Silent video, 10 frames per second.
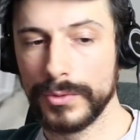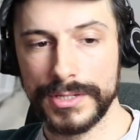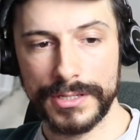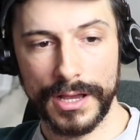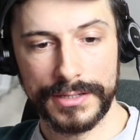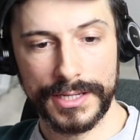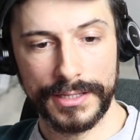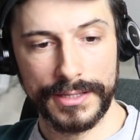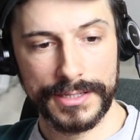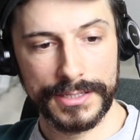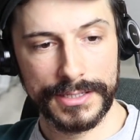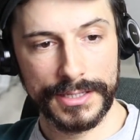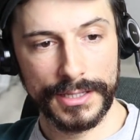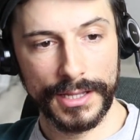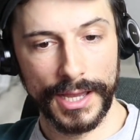We're starting in
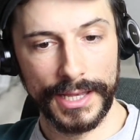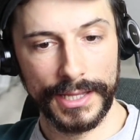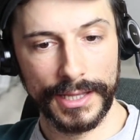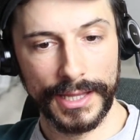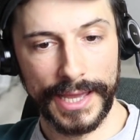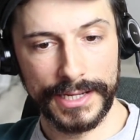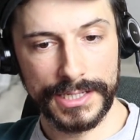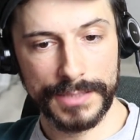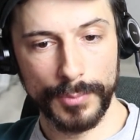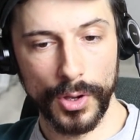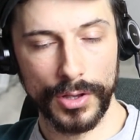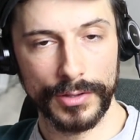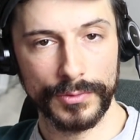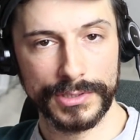this light little heady spot.